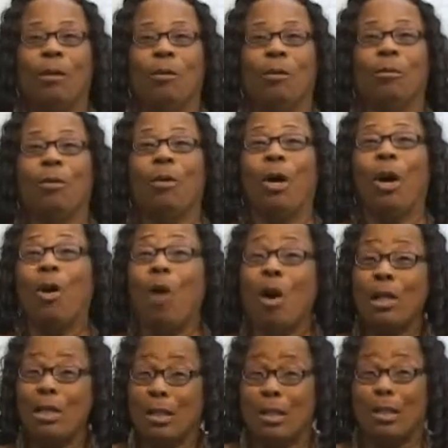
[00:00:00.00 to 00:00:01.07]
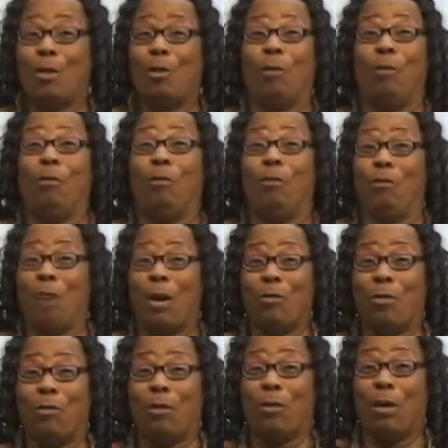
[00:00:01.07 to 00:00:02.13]
were also
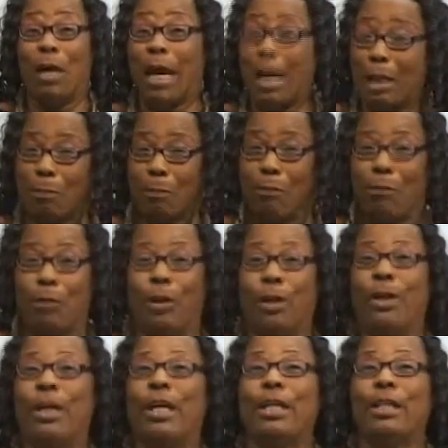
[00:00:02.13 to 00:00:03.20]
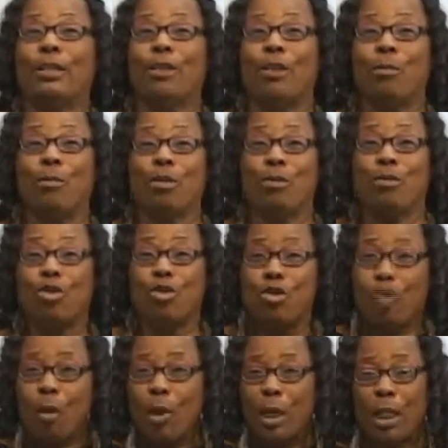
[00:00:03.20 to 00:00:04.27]
very, very helpful in terms of
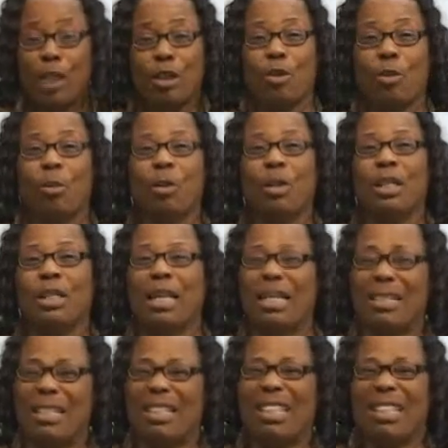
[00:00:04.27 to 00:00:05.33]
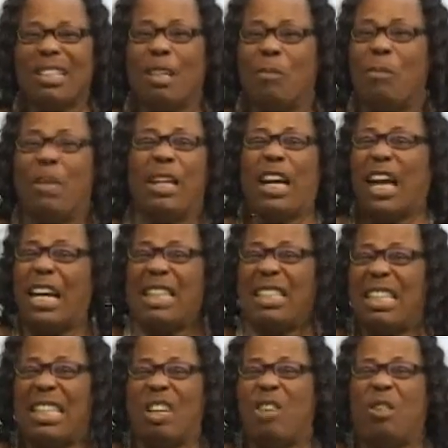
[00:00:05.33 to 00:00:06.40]
showing you that this is something,
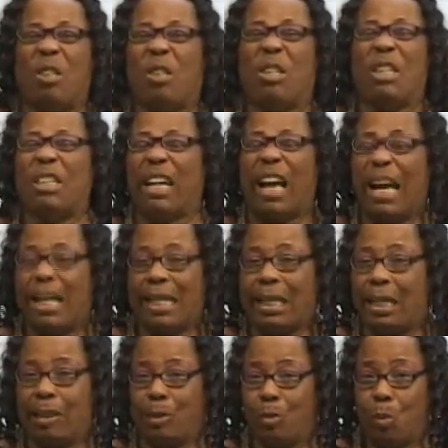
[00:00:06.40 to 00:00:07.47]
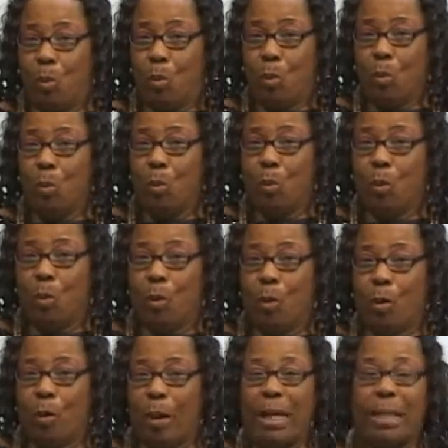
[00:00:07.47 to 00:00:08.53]
auntie, uncle, that I can do.
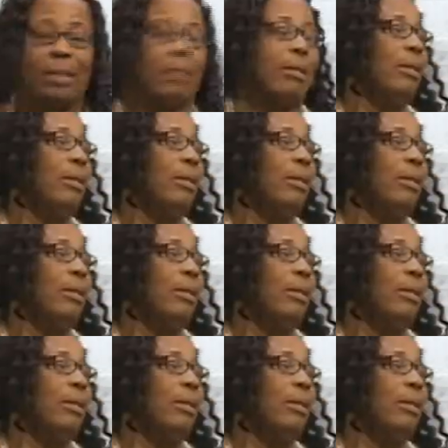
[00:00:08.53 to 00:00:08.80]
All right?